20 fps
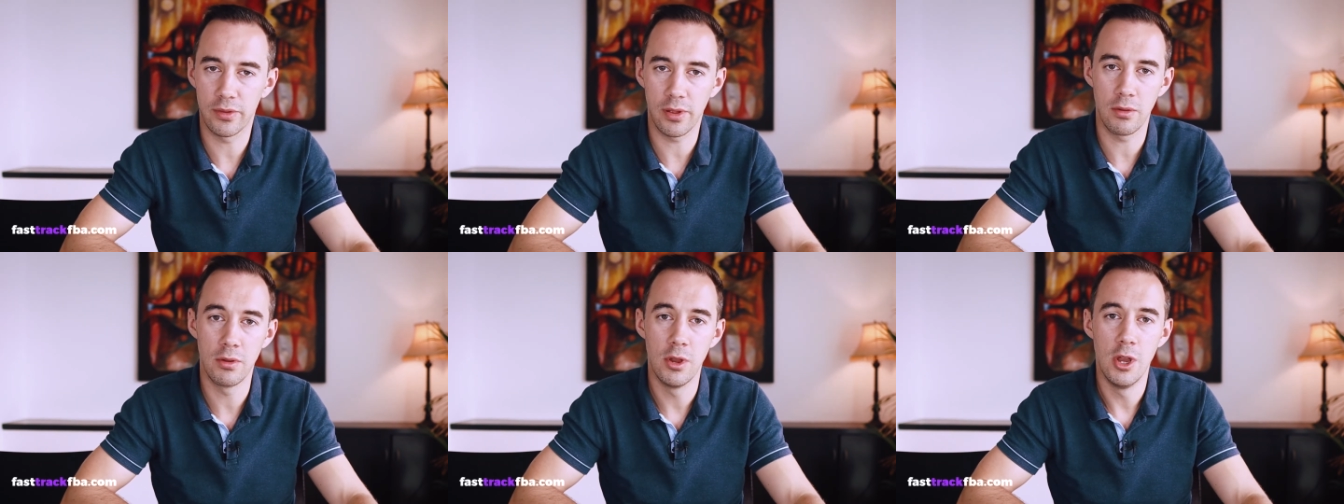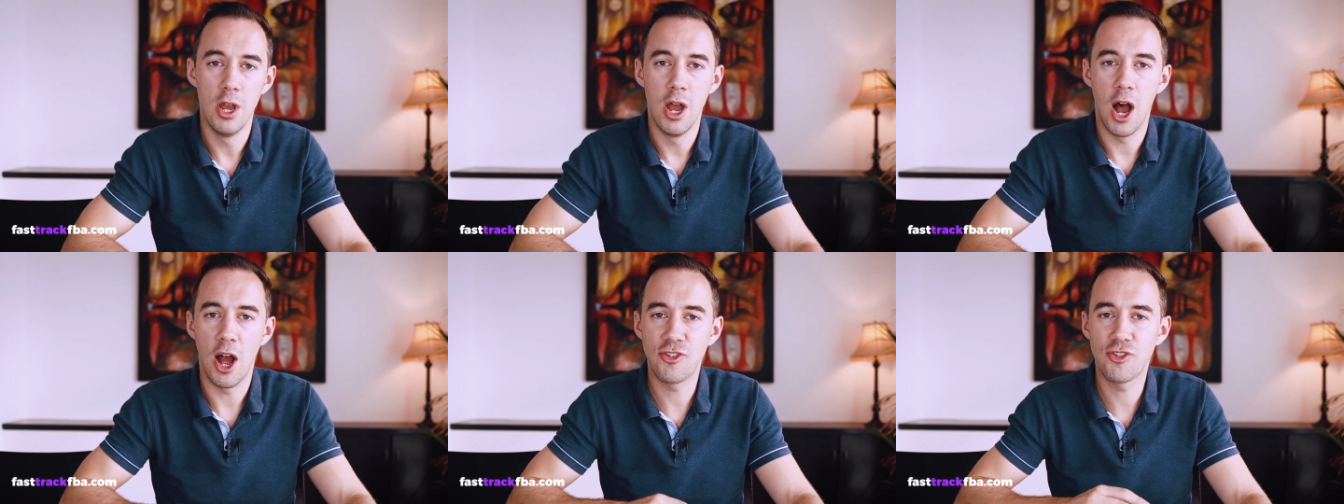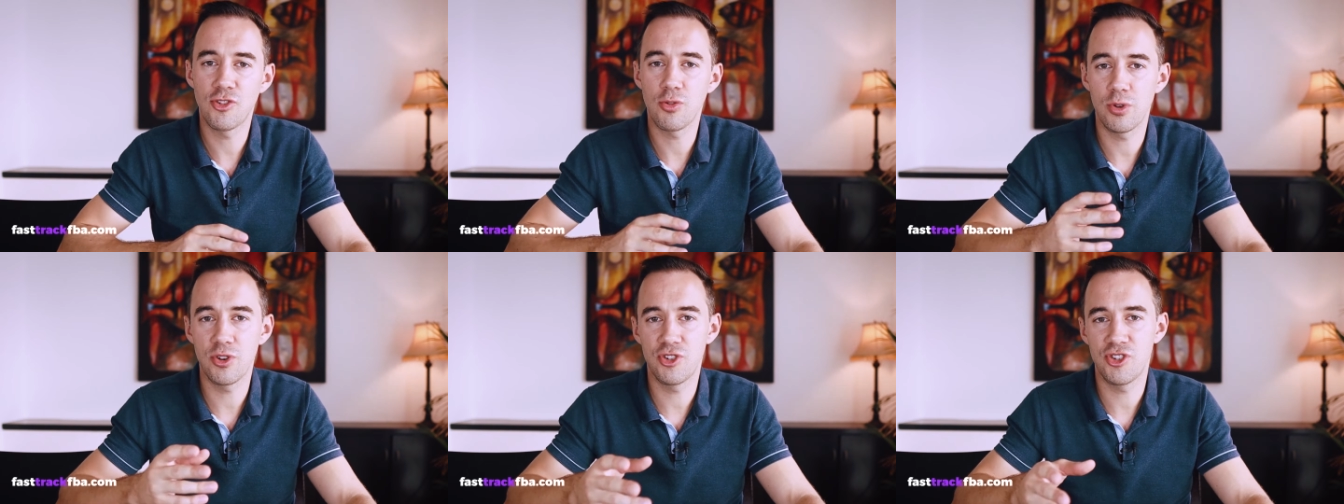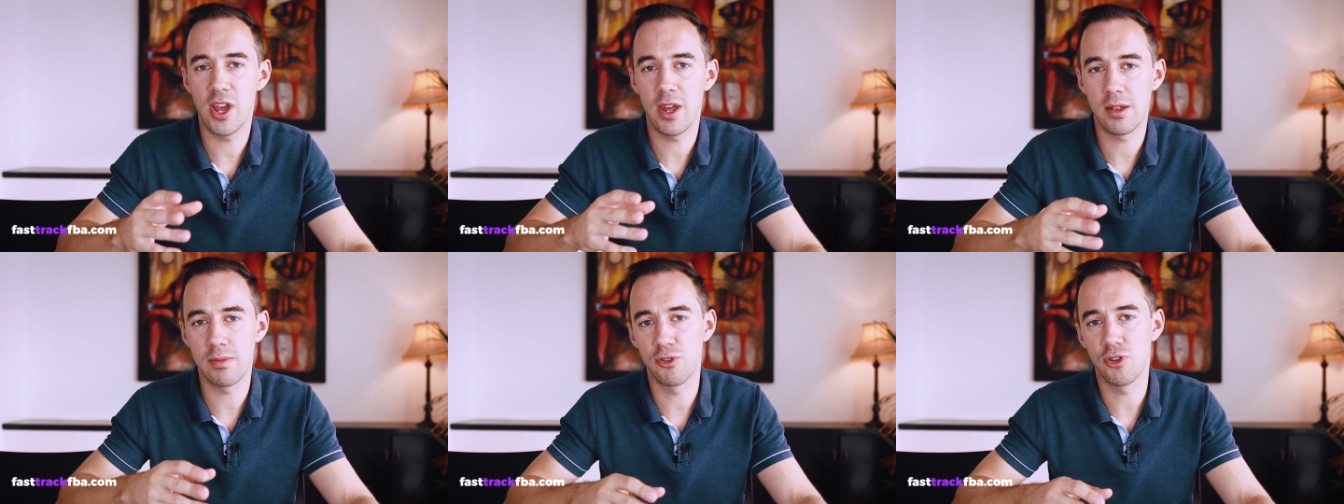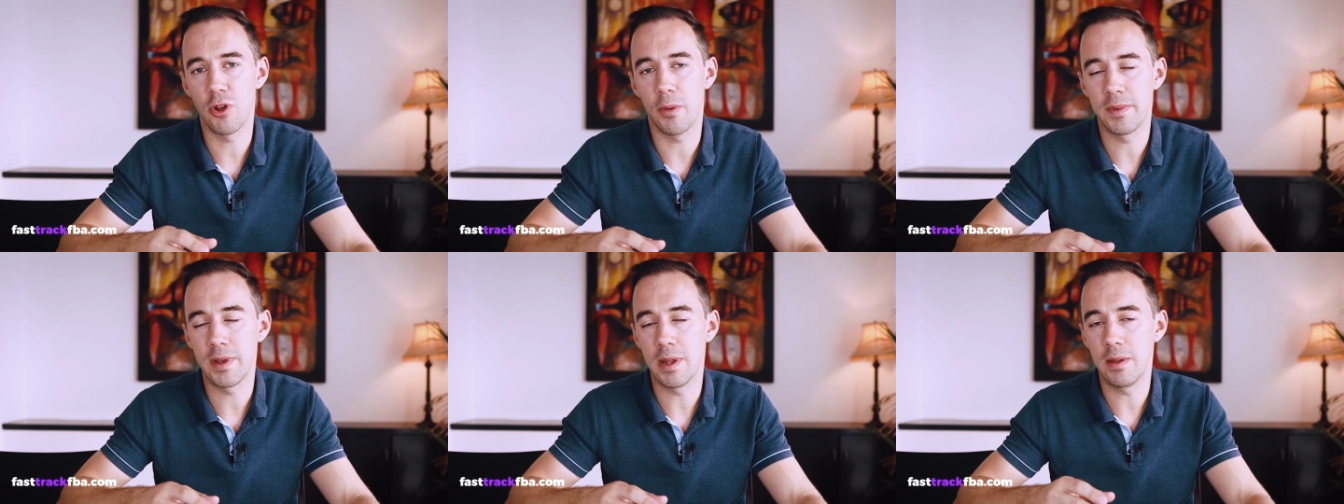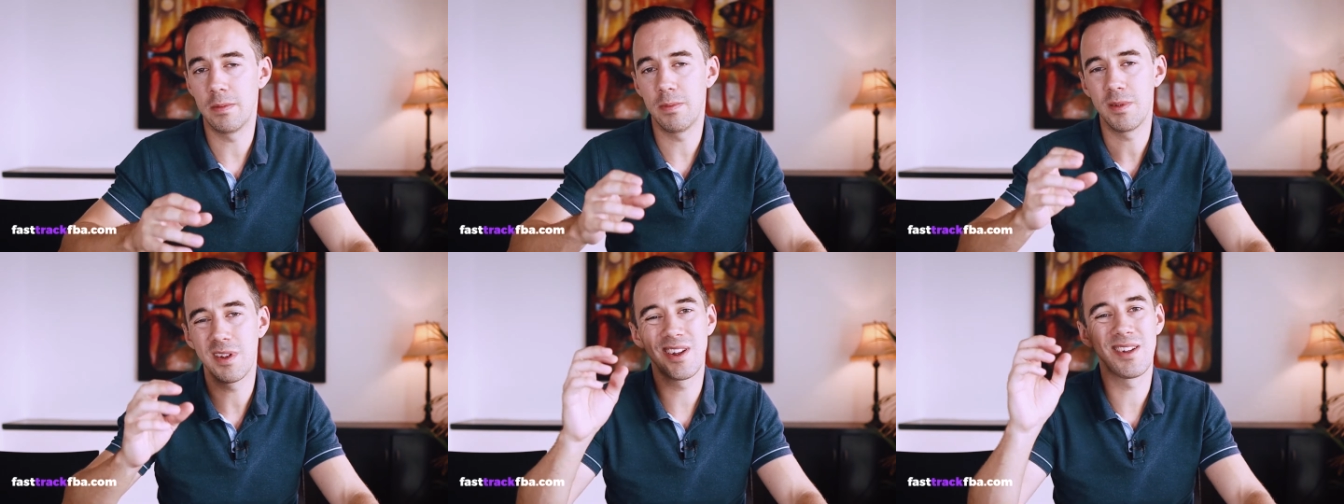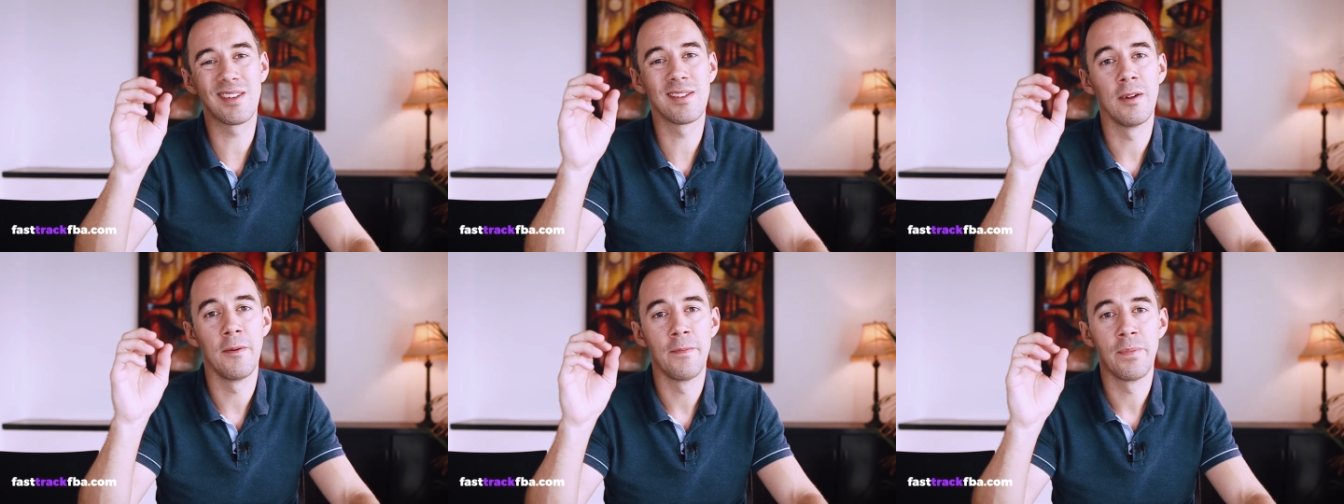So I just want to share some top tips
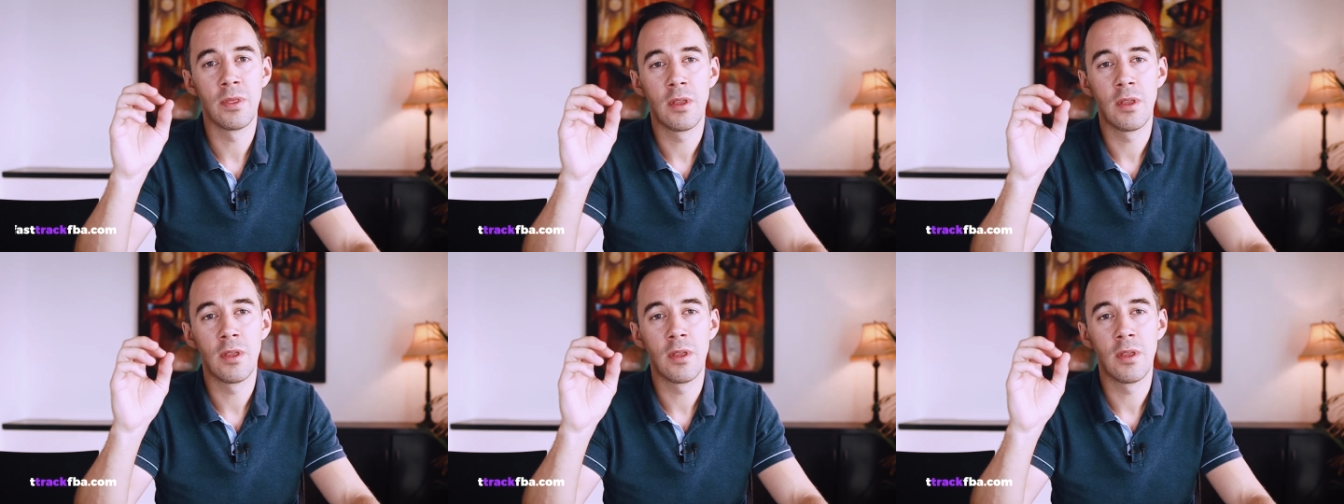because